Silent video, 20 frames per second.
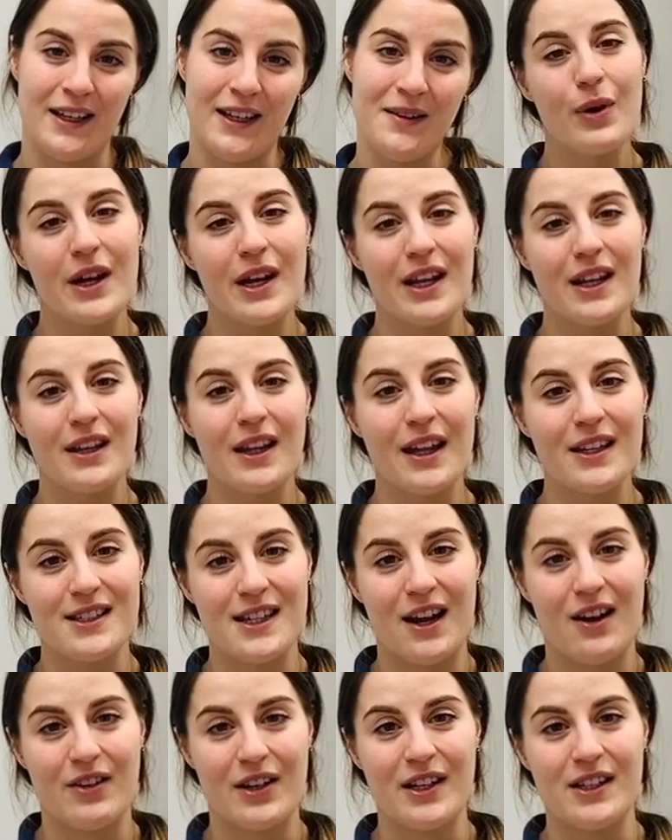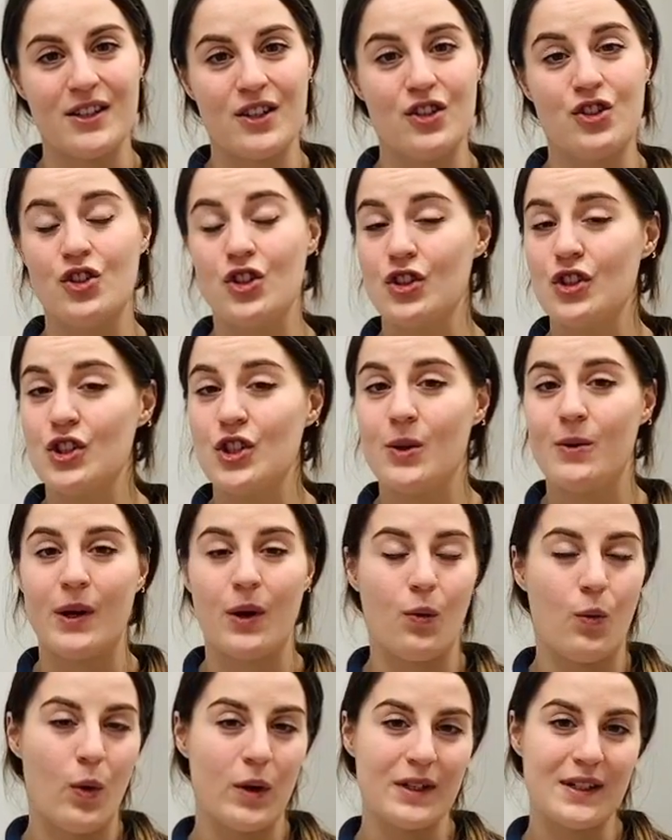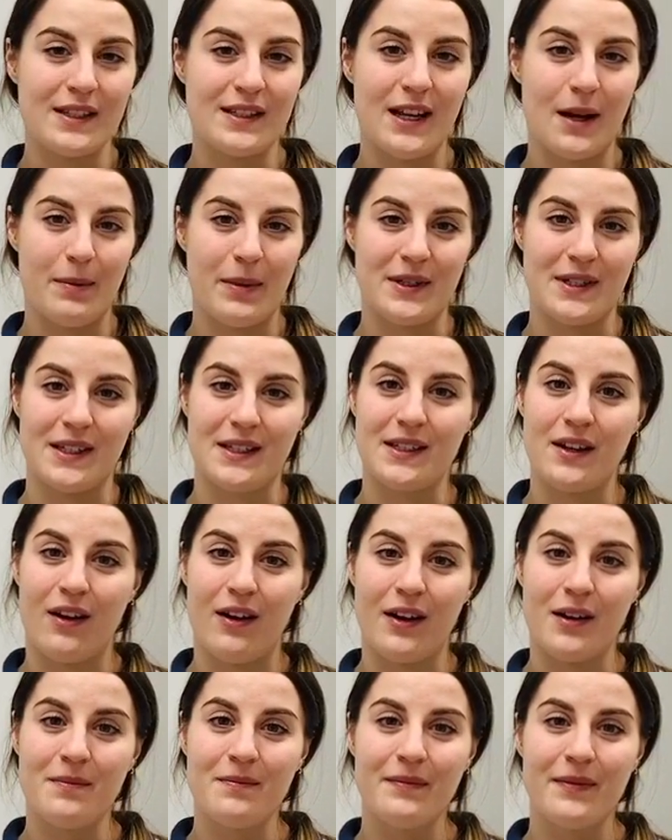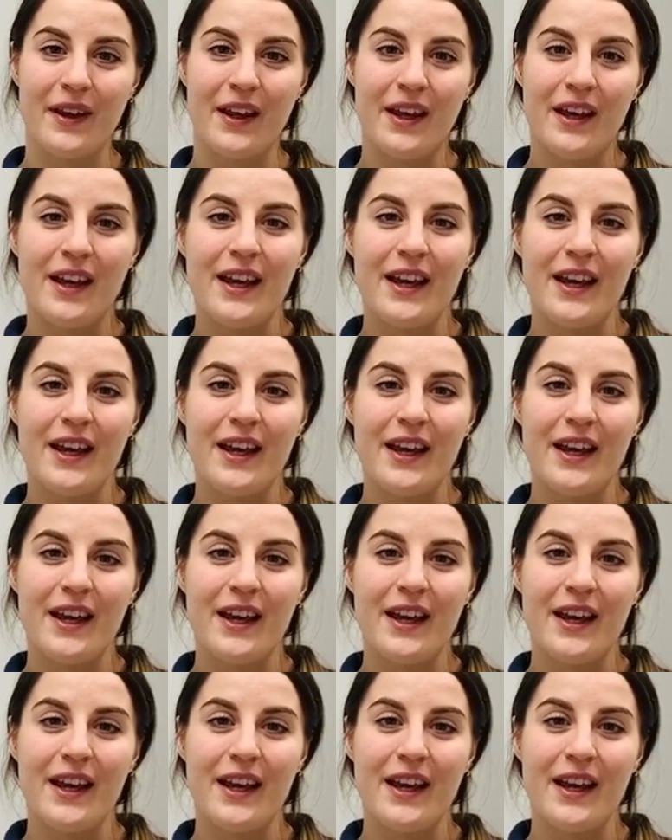breaking that down into just doing one step at a time